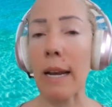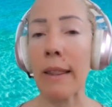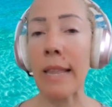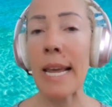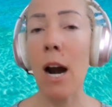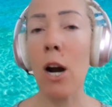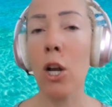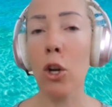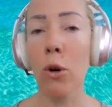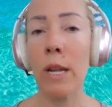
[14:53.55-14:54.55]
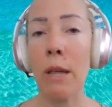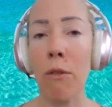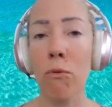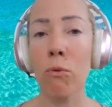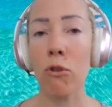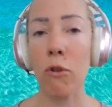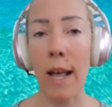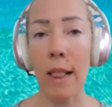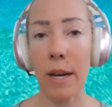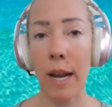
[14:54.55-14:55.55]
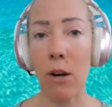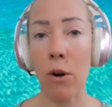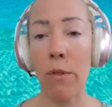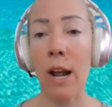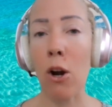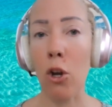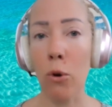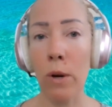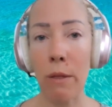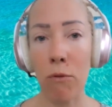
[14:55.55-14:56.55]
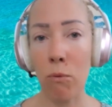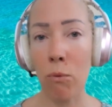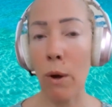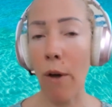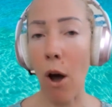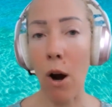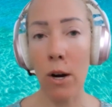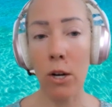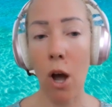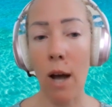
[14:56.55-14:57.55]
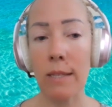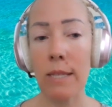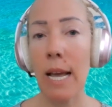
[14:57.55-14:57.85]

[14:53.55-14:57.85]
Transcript: They are learning through trial and error. They are learning through the hard knocks.